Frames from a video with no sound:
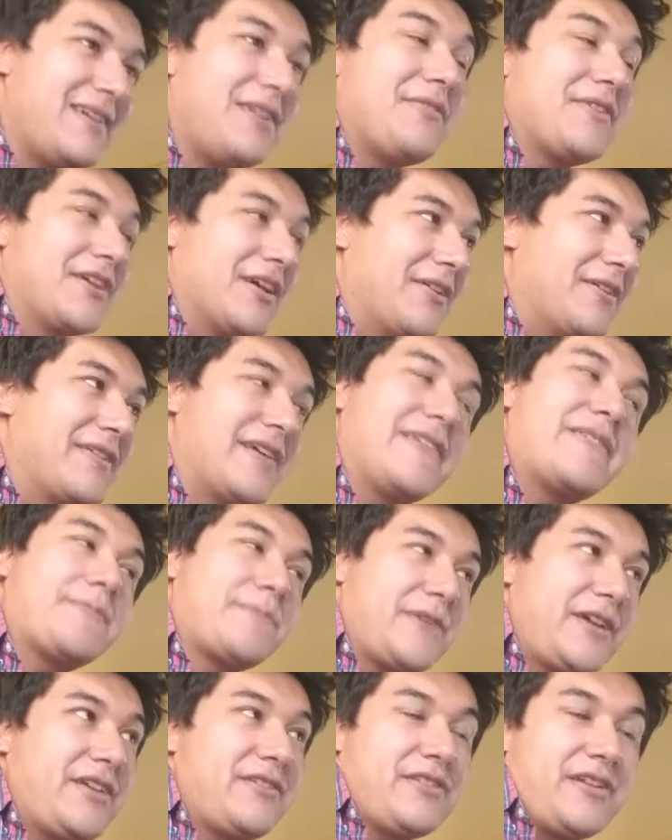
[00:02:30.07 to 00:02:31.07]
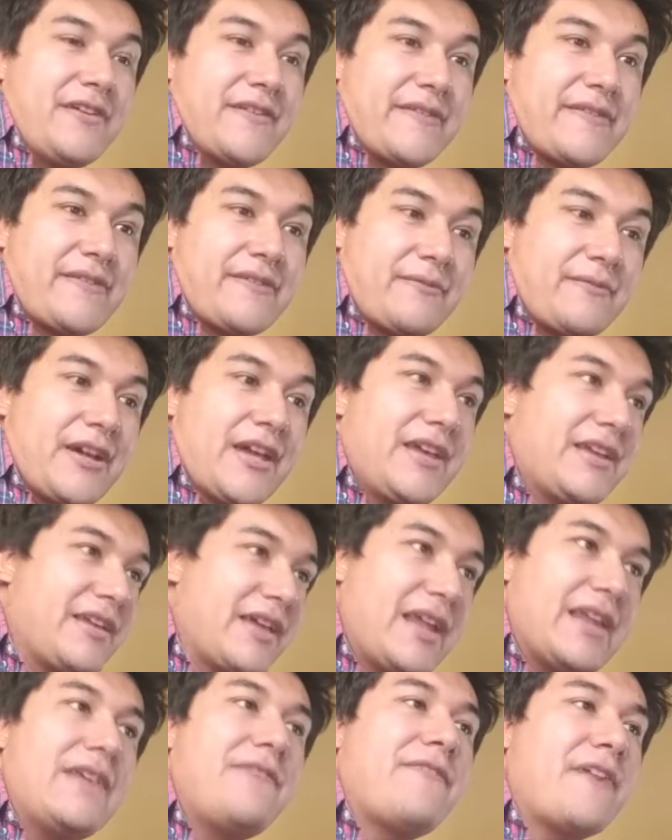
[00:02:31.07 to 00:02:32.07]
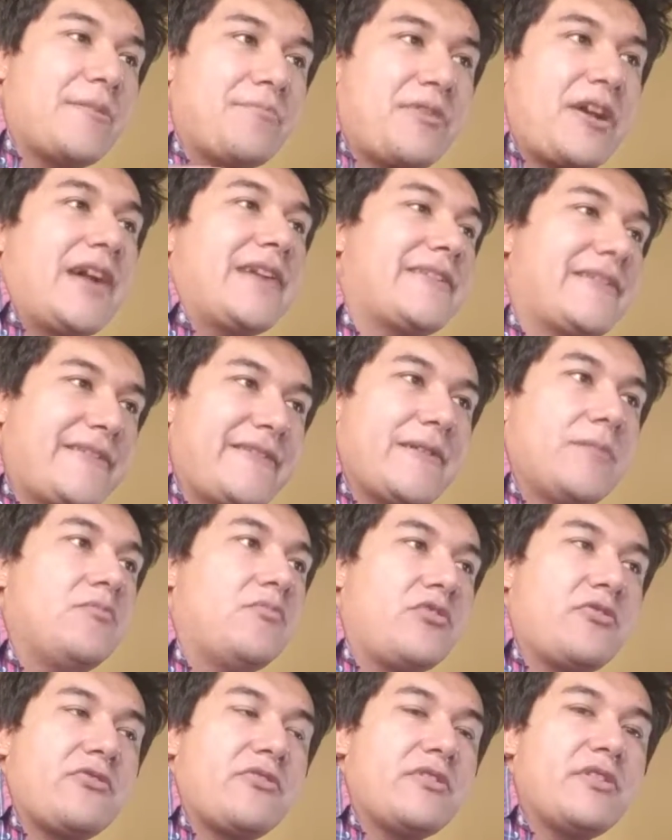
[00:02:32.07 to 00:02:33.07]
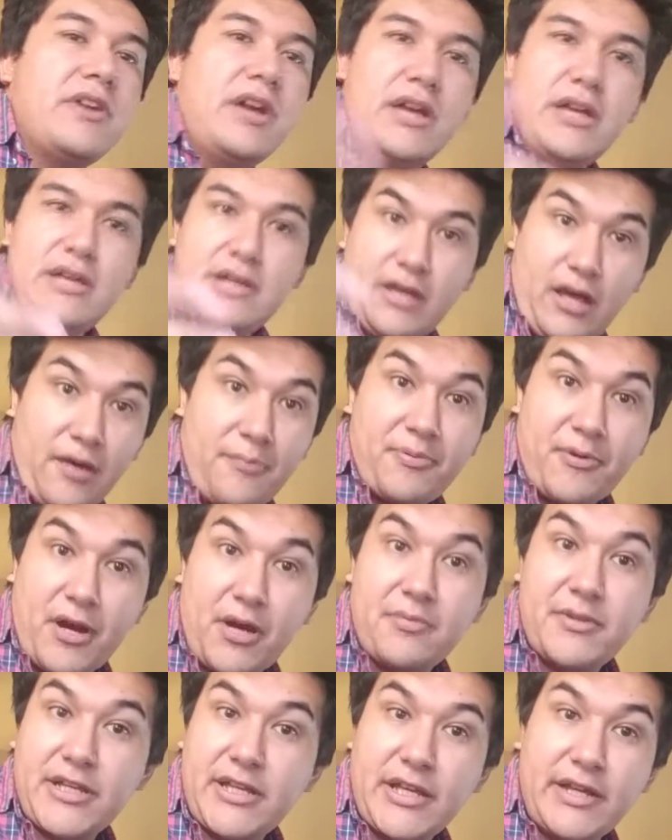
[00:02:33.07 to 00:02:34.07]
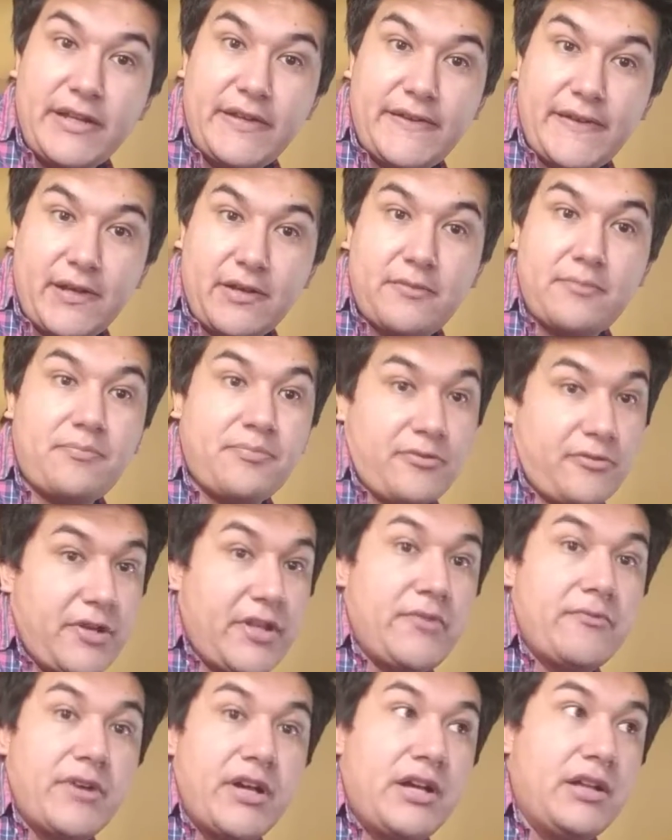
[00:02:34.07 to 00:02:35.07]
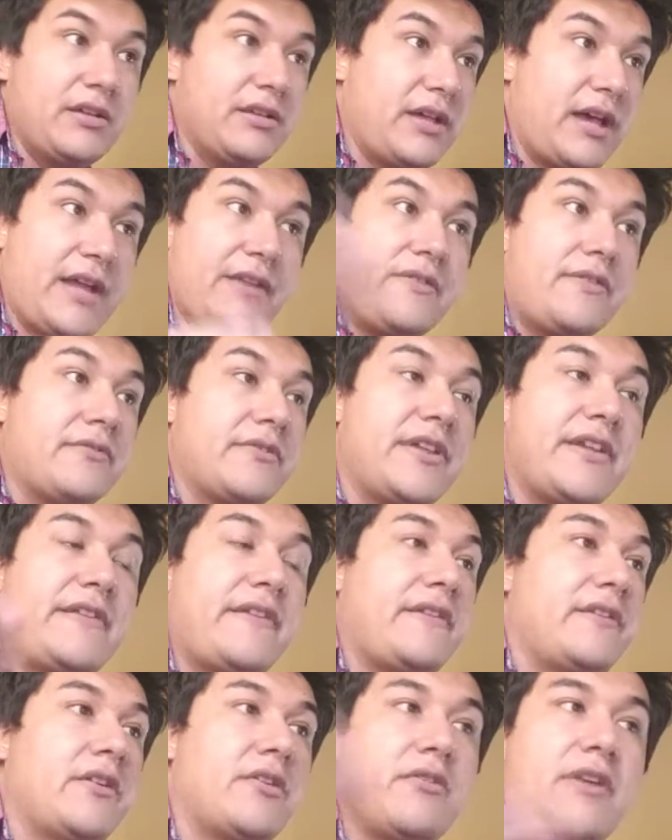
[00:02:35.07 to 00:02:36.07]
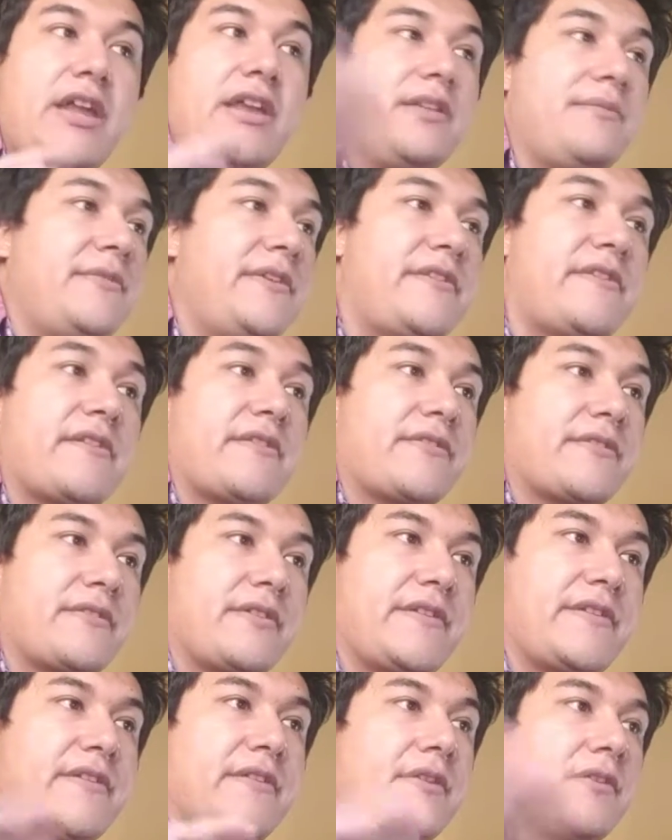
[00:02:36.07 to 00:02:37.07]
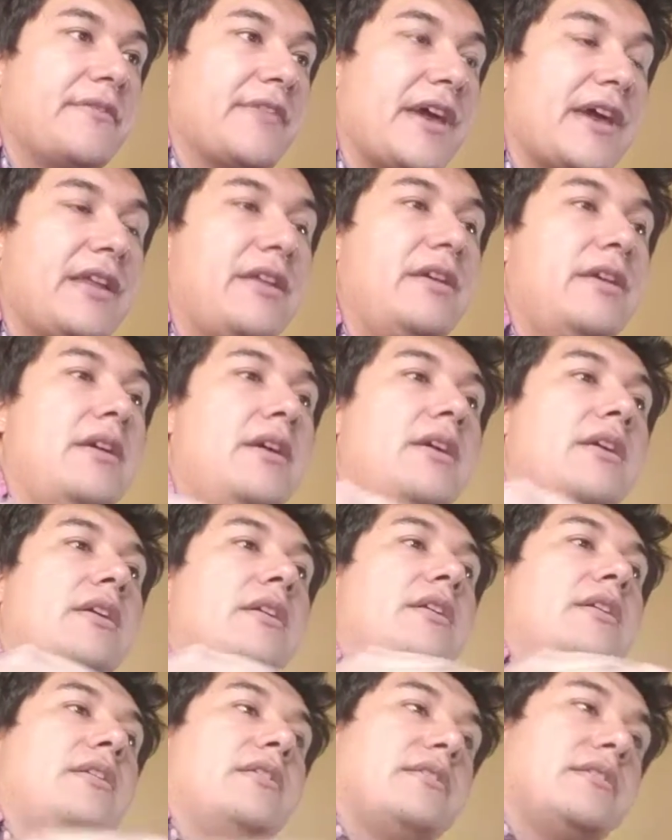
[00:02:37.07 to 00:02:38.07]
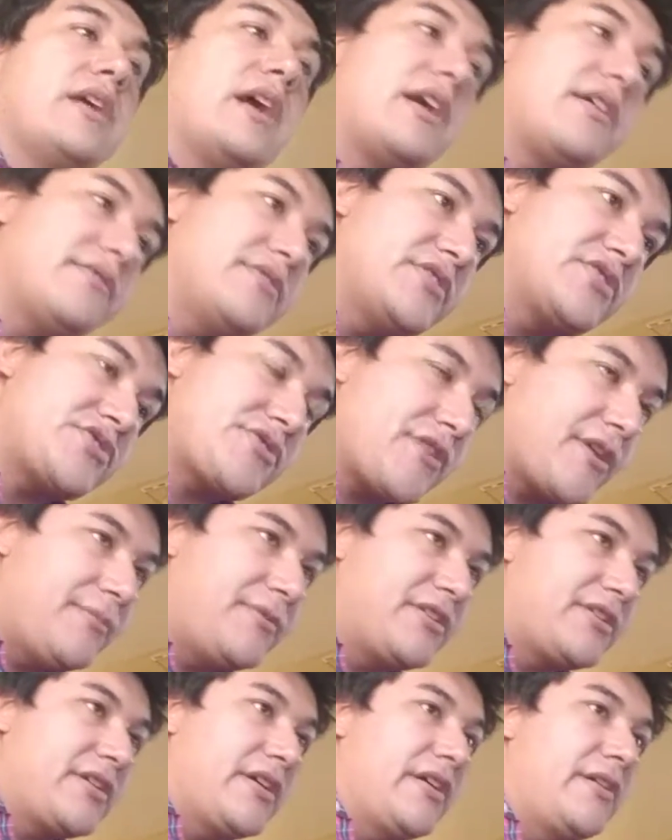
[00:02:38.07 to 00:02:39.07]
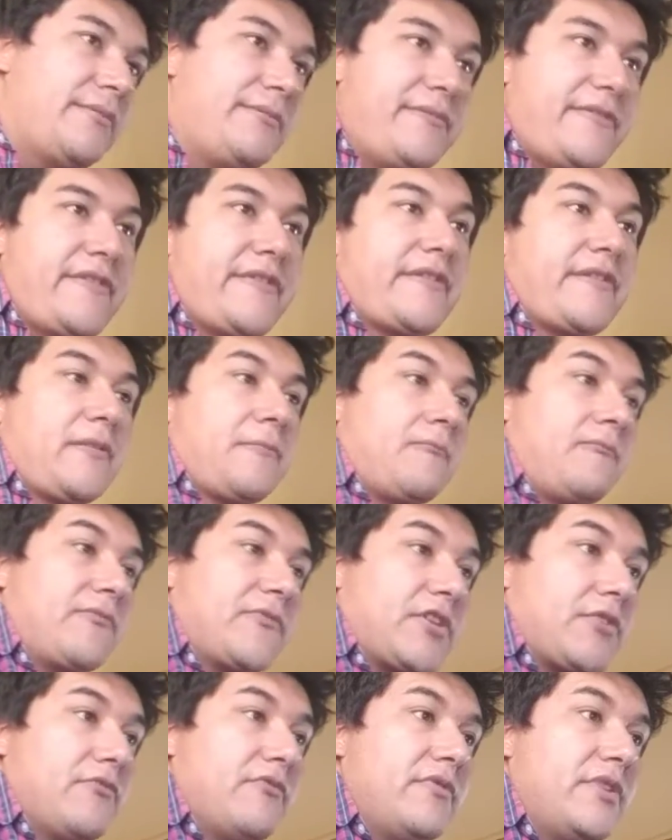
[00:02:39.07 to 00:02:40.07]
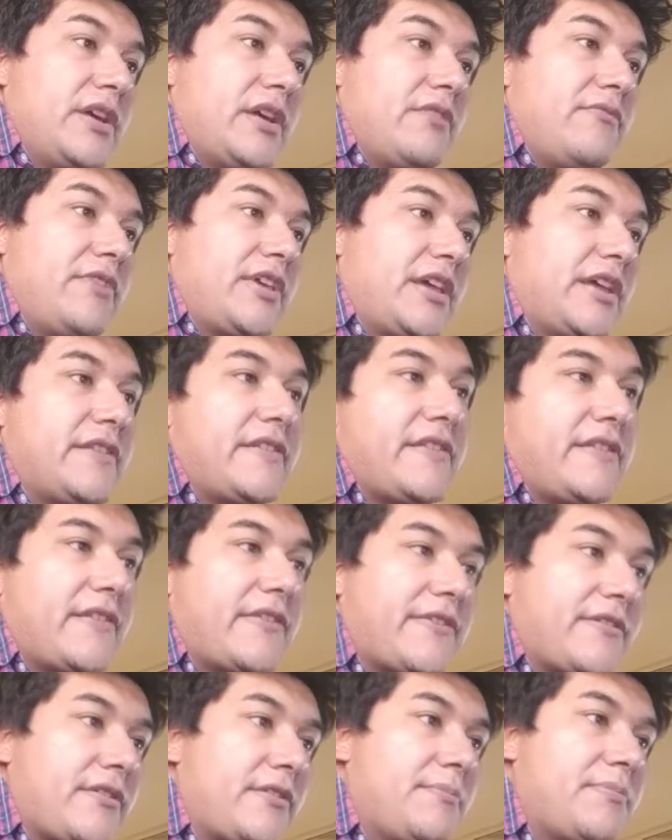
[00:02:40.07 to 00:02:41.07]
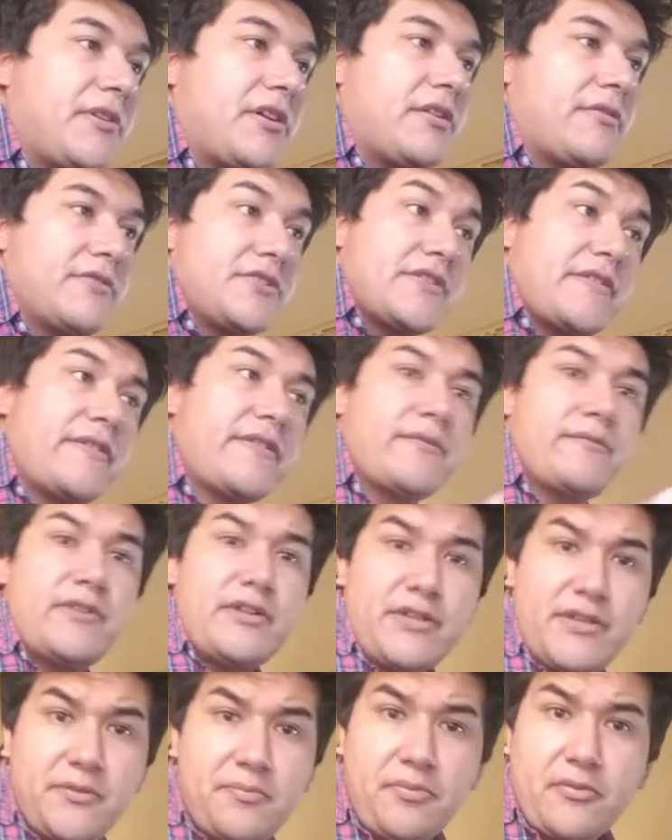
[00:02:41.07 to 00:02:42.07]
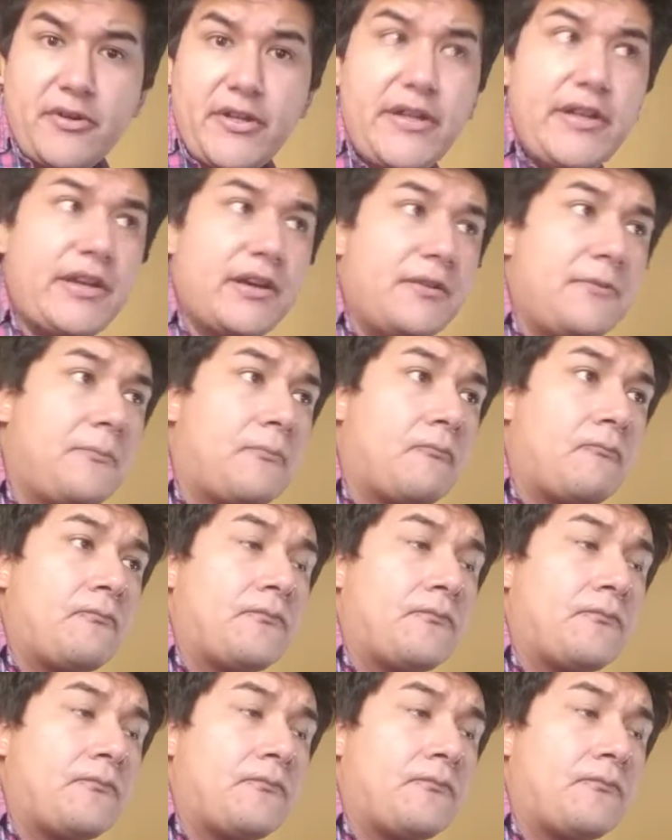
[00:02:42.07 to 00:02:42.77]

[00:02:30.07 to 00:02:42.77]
we go. That's pretty close, right? And if I practice it more, I'll probably get it down pretty well. I don't need to know any music theory to know that. Now, the trouble comes when we get to the third bar, which is the one you pointed out,